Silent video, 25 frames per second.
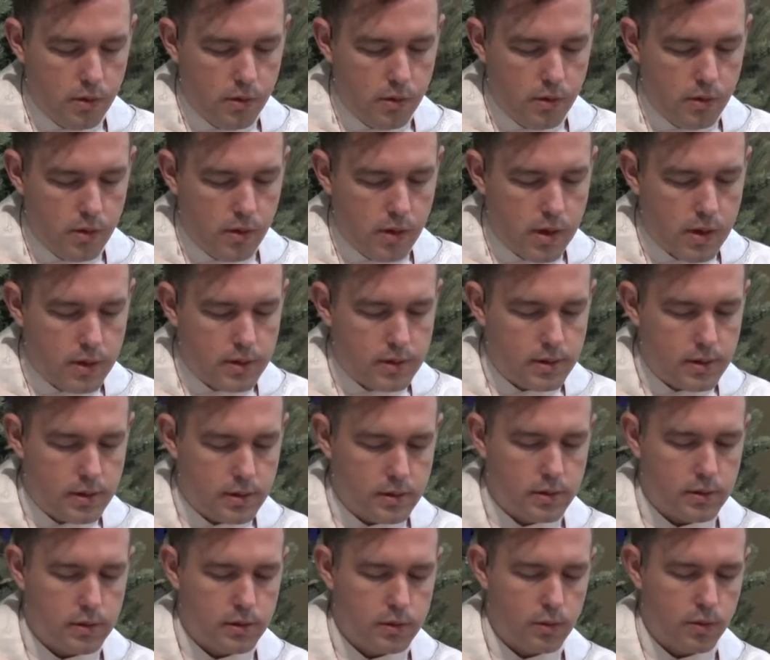This is
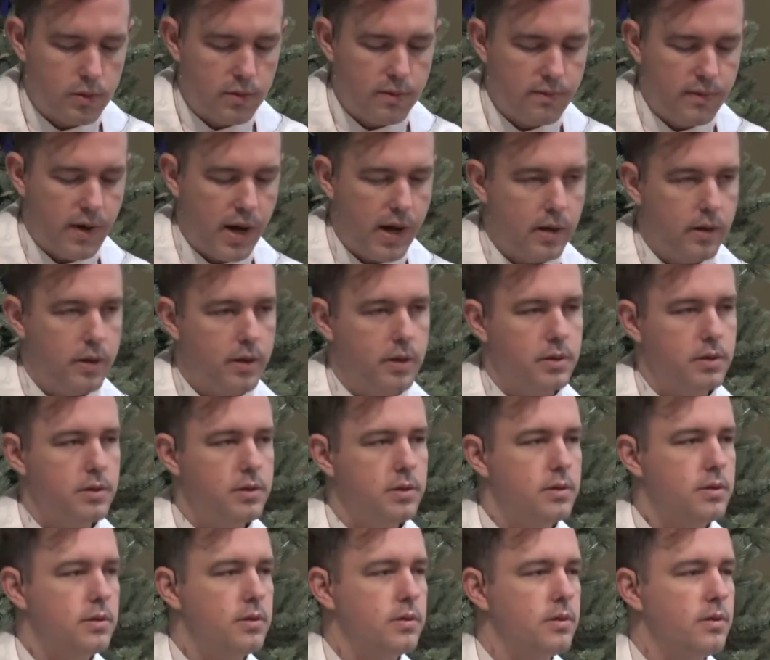the sort of
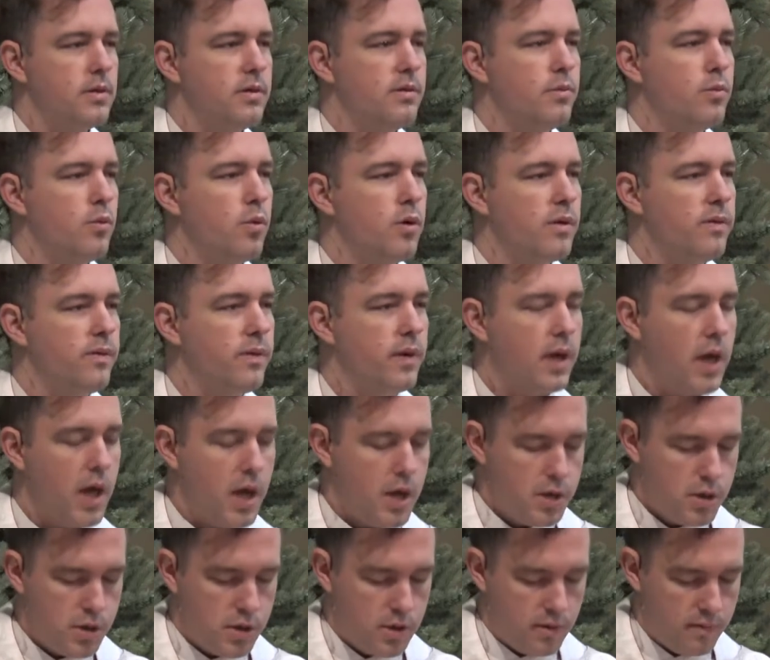violence,
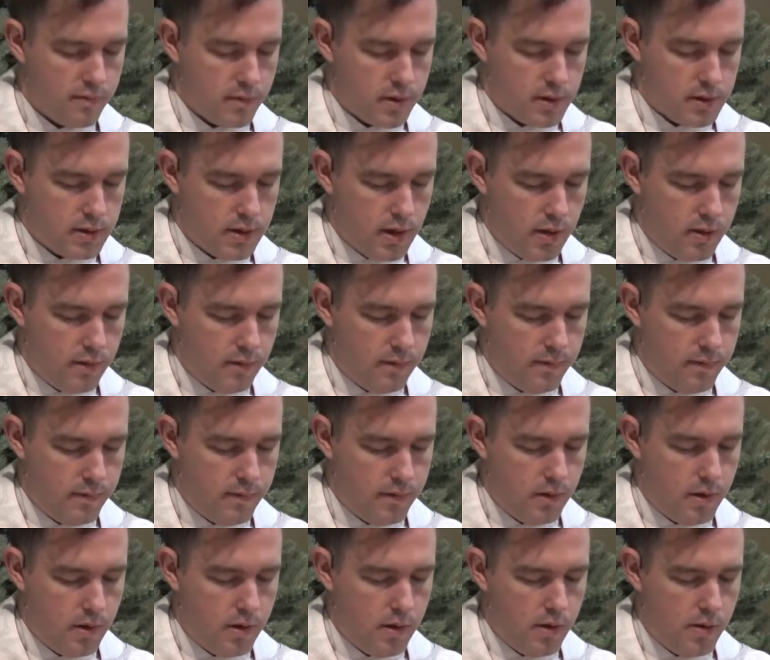mortification of the self,
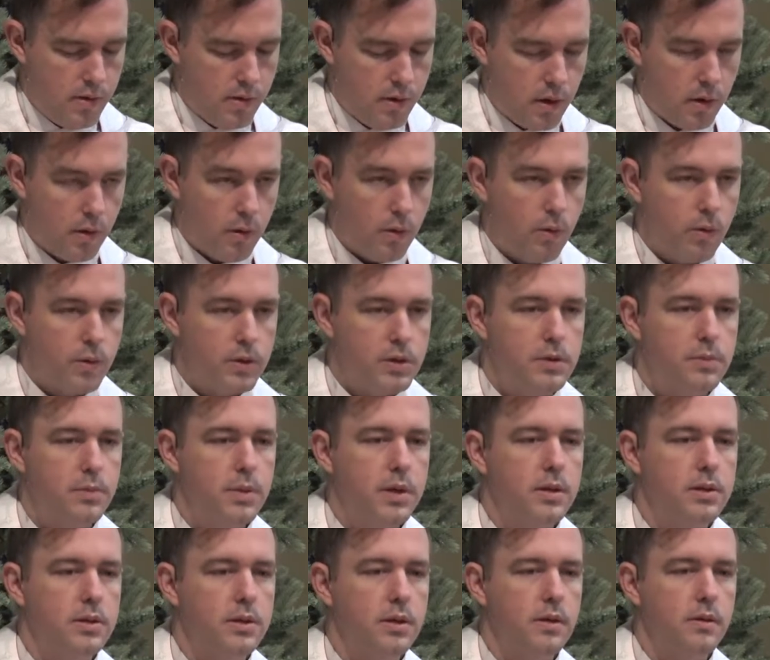that our Lord
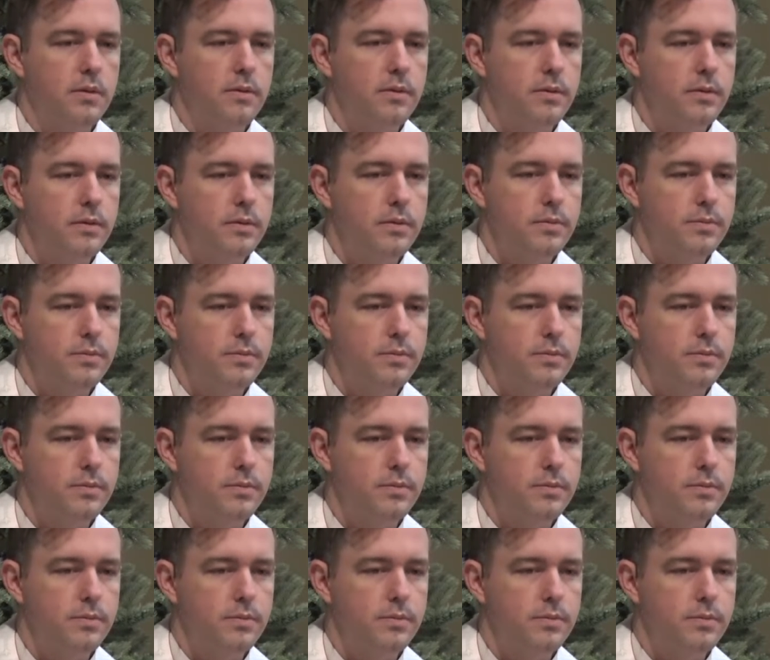speaks of.